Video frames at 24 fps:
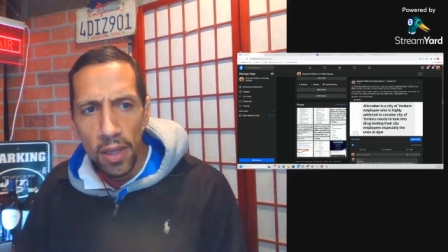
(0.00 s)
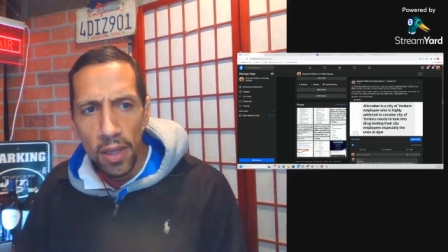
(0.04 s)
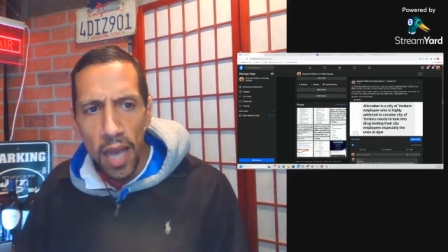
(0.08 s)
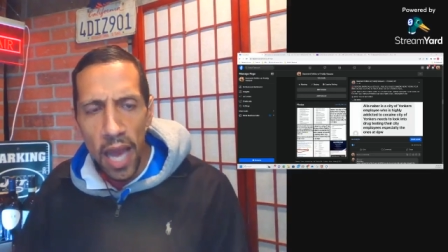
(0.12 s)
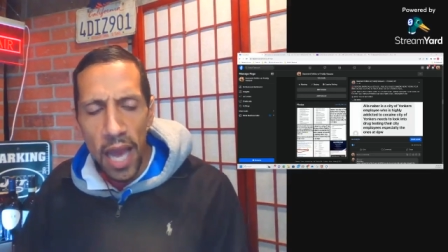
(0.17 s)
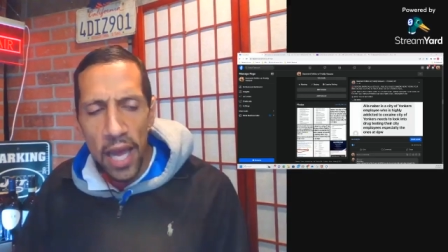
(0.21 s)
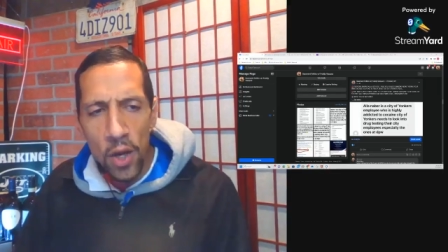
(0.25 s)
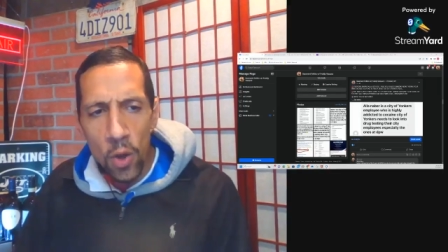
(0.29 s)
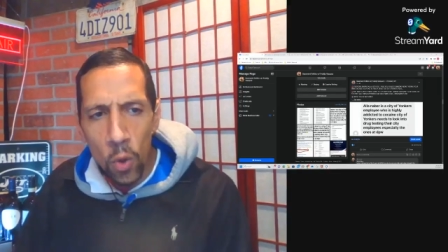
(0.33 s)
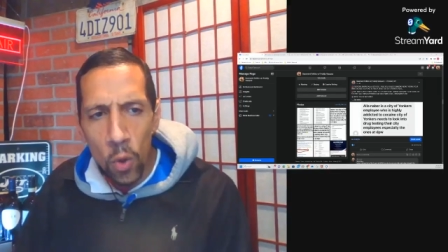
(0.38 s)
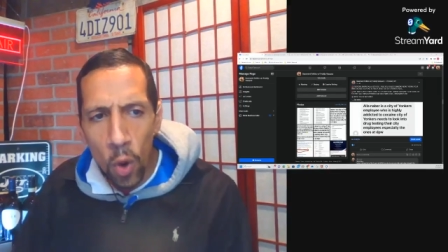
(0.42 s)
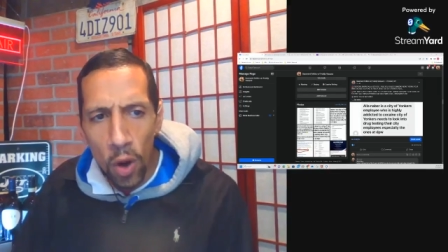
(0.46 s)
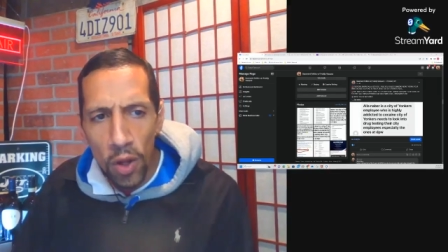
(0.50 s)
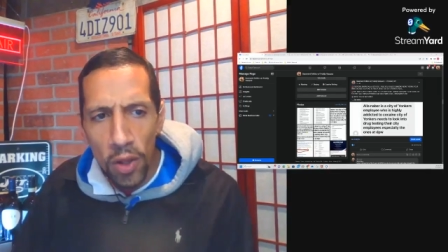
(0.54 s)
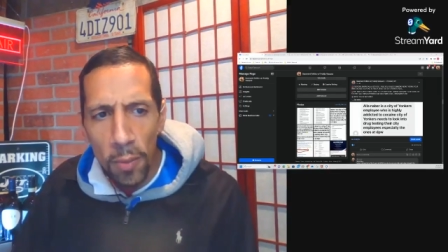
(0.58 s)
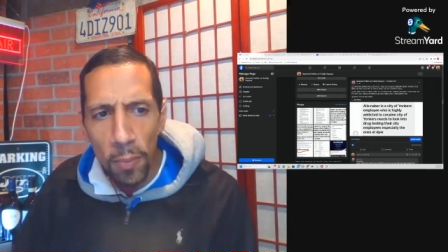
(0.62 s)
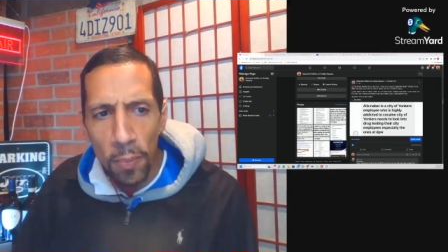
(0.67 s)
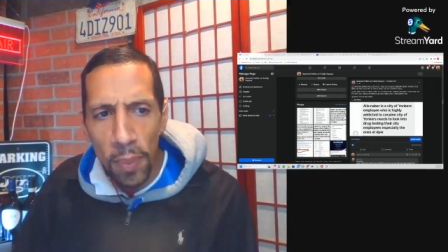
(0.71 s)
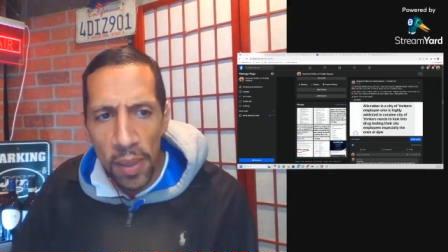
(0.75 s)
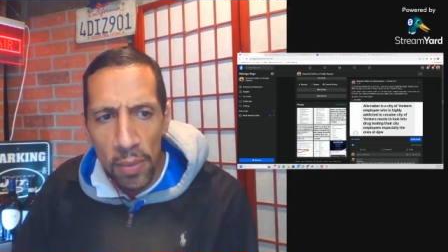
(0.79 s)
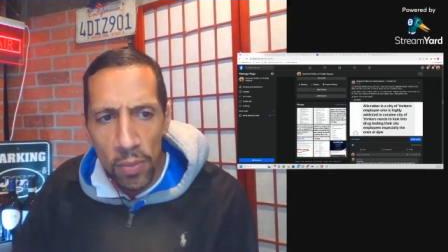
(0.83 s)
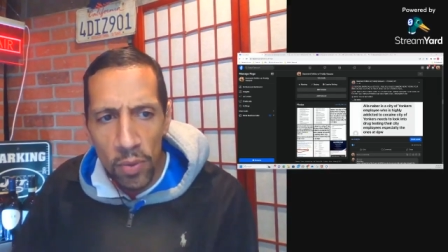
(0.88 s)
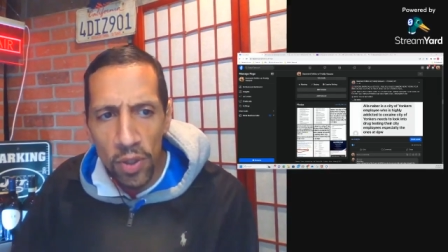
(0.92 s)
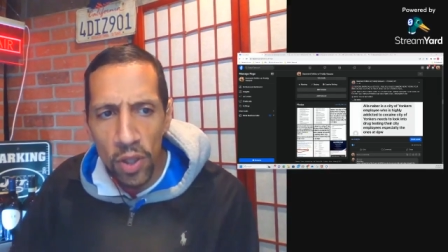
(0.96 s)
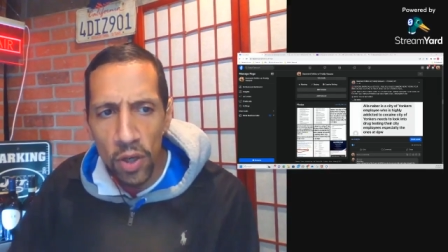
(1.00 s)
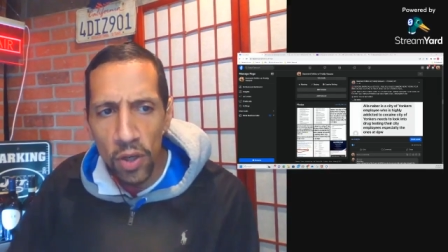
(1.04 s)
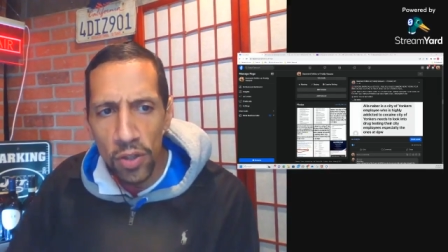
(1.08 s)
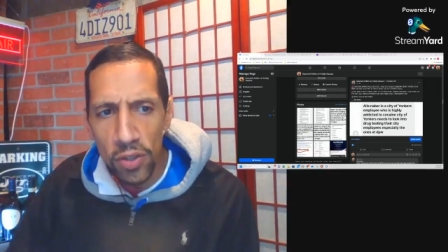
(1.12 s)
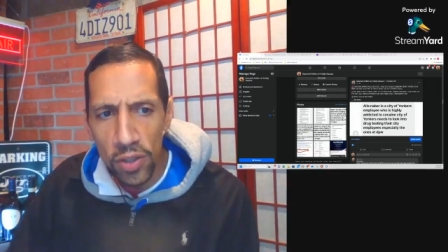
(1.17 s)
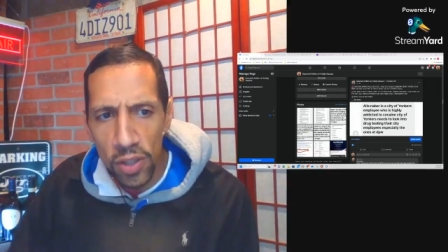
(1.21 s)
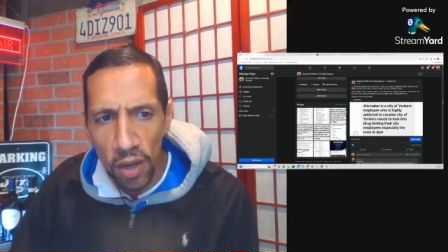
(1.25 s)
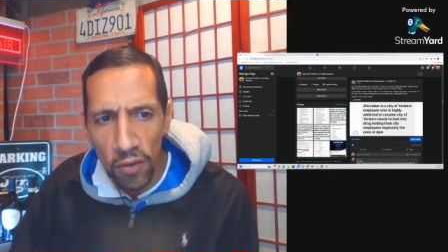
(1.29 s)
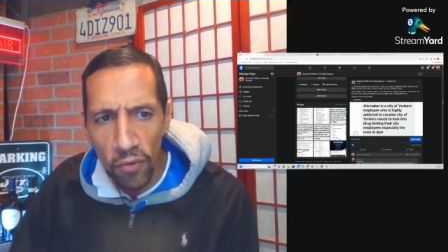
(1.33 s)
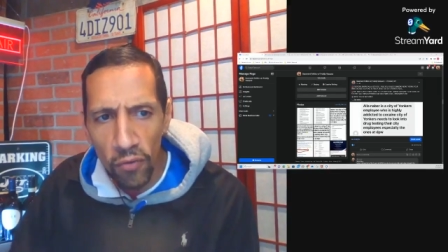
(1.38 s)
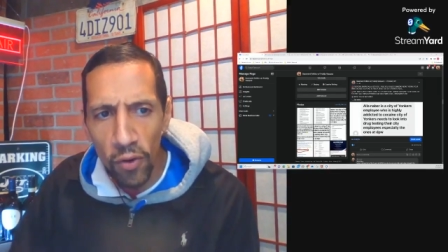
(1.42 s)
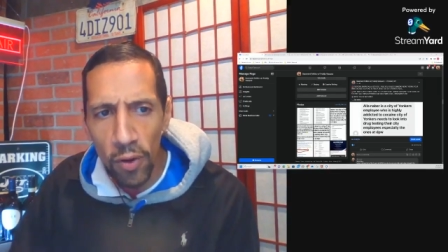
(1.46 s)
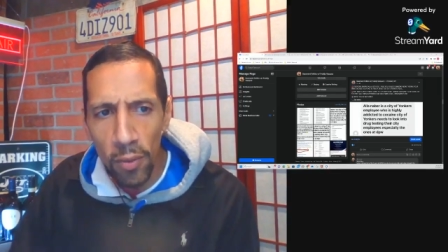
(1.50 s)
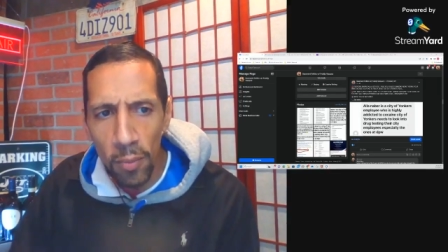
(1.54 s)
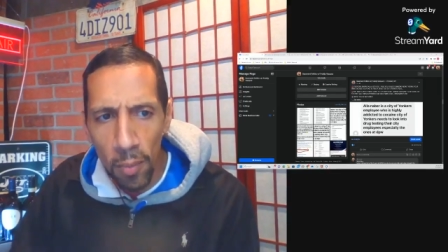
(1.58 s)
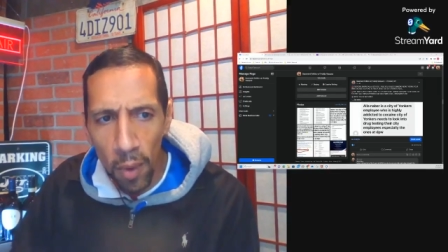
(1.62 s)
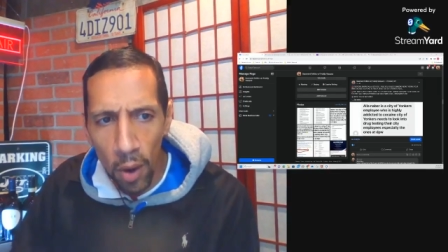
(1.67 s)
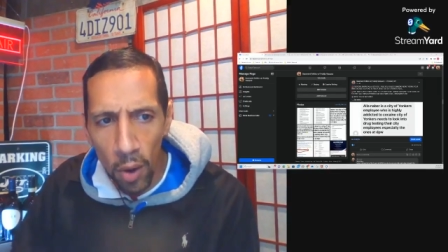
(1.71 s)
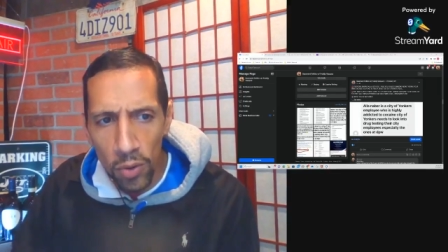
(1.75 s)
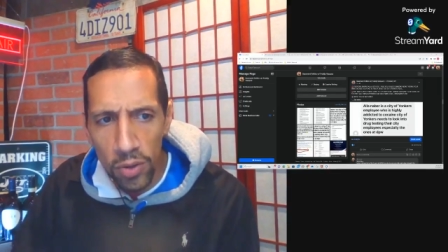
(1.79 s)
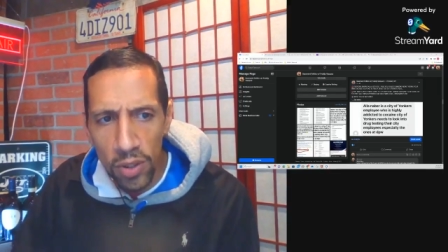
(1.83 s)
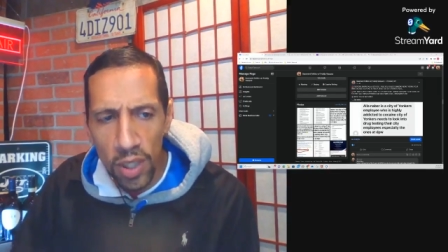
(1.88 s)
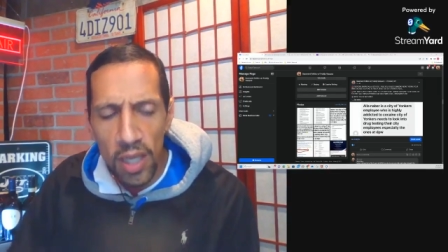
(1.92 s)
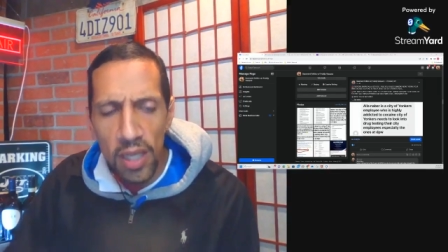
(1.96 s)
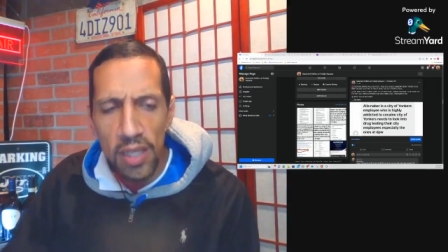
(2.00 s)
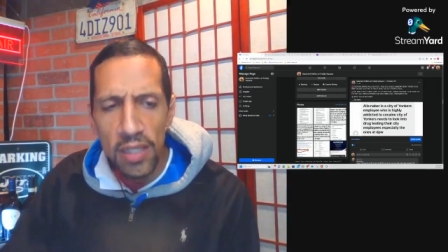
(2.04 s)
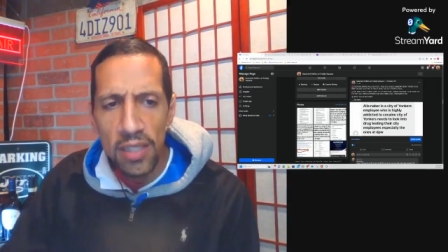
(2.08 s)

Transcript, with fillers: And who are the people that are suffering most?